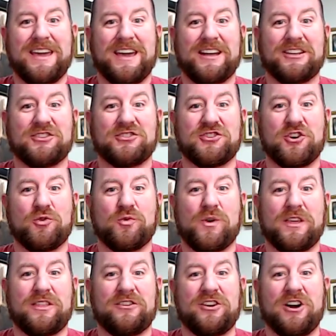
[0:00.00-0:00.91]
And so
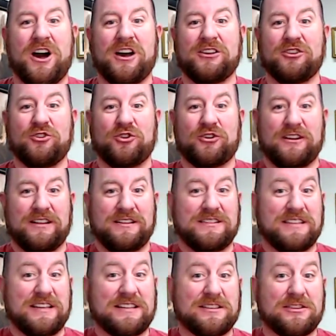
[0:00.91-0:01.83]
whether or not you're
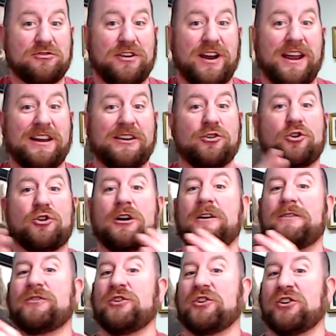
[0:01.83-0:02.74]
in sixth grade
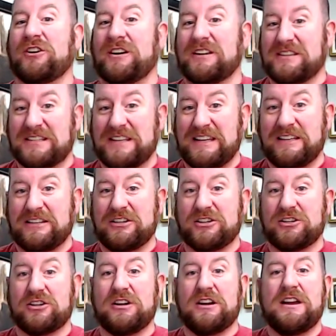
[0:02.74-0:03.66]
or if you're a
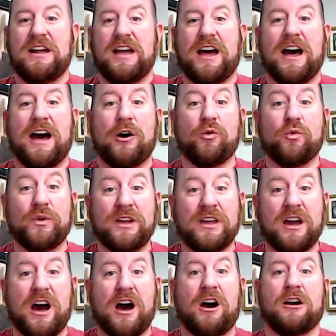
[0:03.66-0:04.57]
senior,
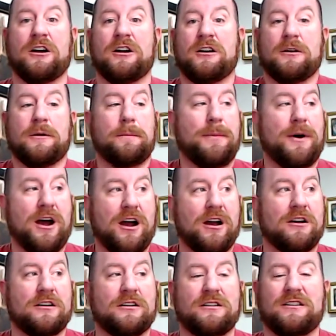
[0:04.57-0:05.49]
we are
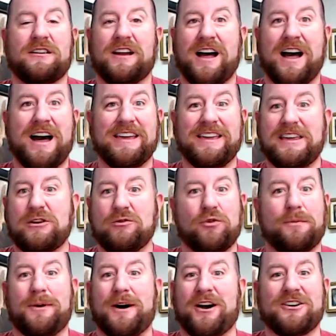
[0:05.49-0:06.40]

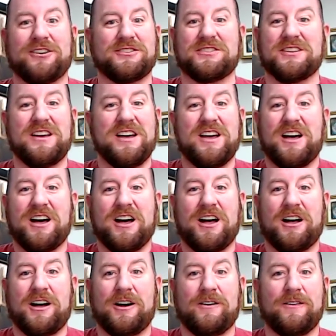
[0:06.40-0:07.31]
equal parts
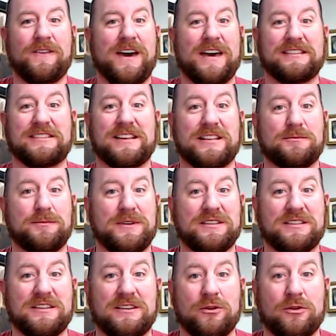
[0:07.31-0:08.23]
of
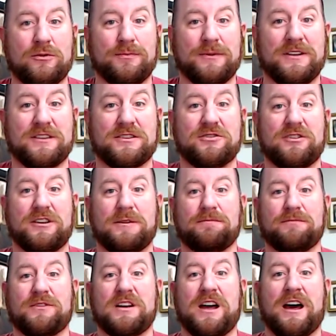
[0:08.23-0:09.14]
SSBC Youth Ministry.